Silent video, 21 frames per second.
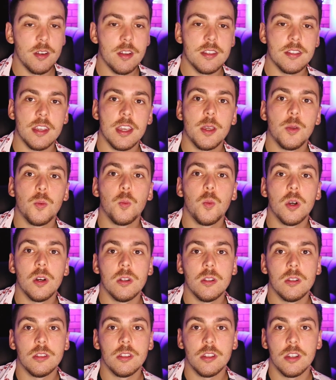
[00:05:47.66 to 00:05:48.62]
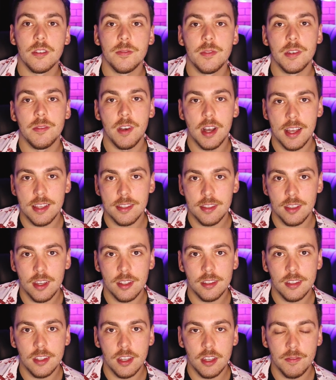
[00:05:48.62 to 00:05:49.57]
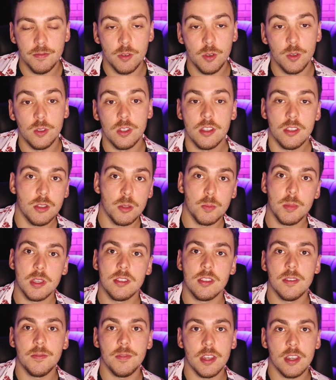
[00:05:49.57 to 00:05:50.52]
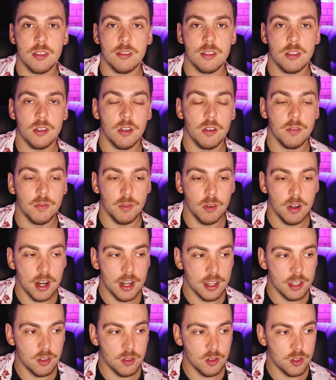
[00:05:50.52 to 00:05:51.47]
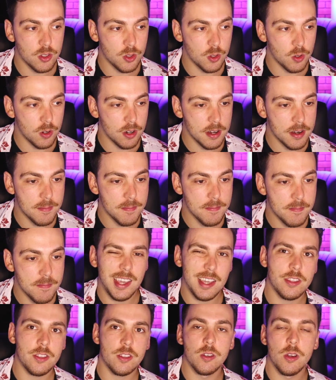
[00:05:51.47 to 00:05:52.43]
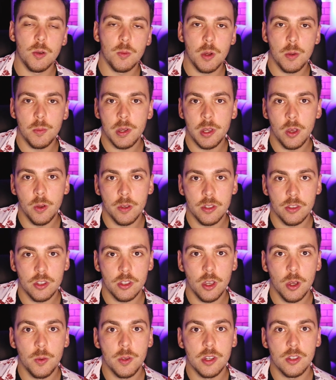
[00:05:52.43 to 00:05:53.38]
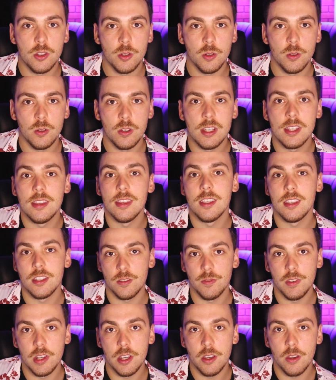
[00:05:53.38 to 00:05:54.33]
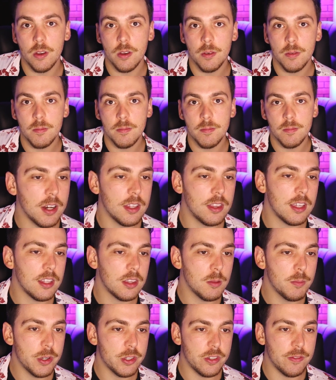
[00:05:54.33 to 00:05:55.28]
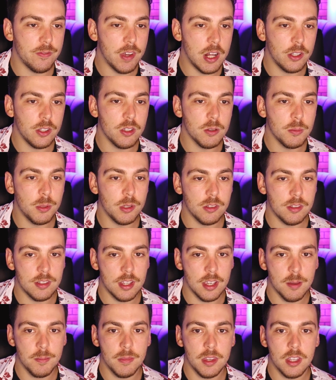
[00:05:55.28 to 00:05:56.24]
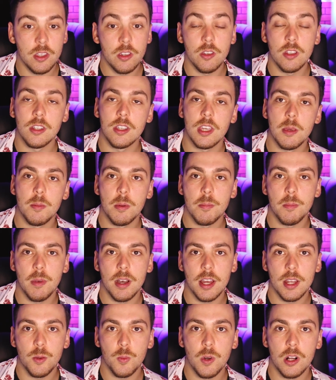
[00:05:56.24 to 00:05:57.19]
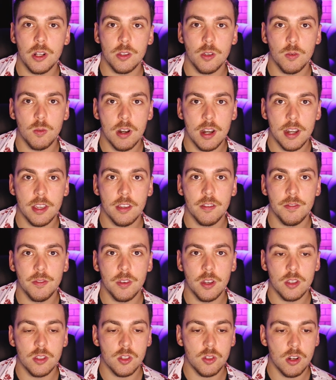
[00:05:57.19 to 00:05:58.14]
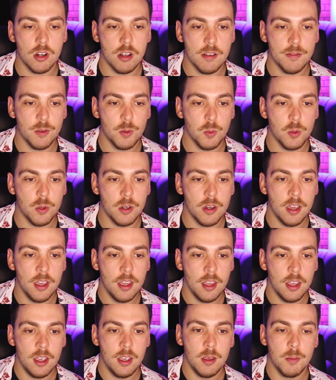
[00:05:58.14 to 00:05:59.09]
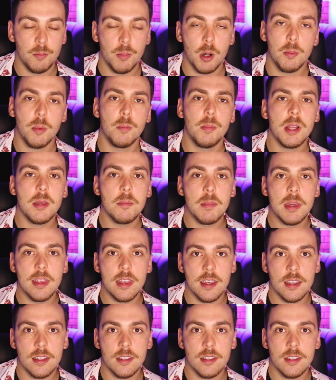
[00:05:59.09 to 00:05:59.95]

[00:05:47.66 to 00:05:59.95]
There is a world of advice out there for the specifics of writing your story. That's not what we're going to go into in this video, but I think the most valuable tip that you could keep in mind while you're writing your first draft would probably be